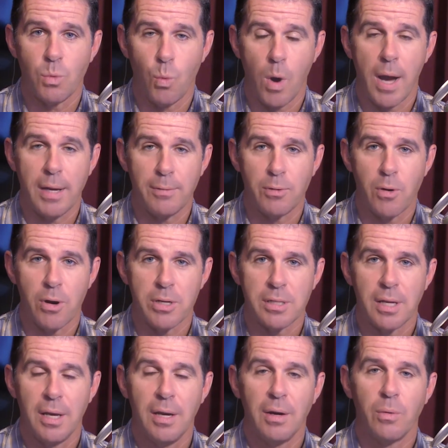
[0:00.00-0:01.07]
Wine, of
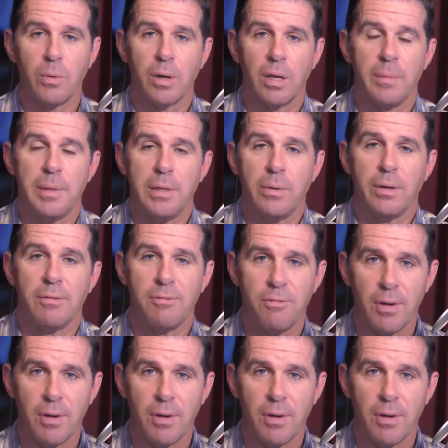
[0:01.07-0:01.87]
course. We're going to be doing